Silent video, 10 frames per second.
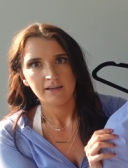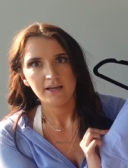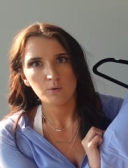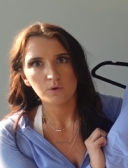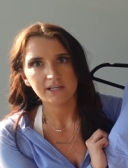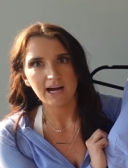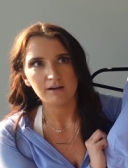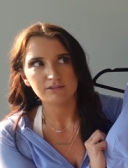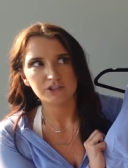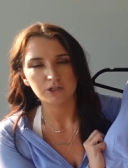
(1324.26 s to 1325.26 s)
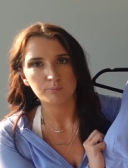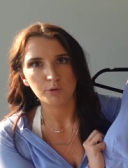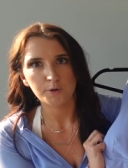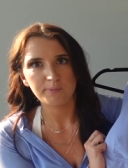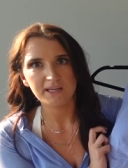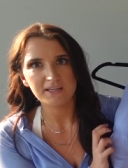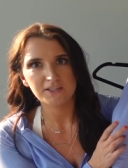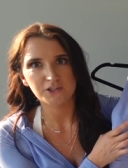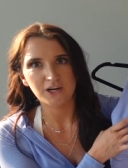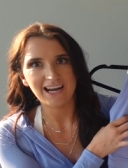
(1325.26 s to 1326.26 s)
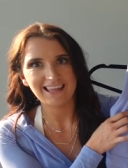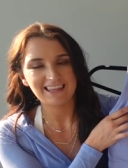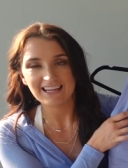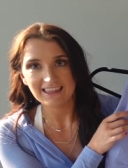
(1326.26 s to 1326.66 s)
HIIT workouts or burpees or anything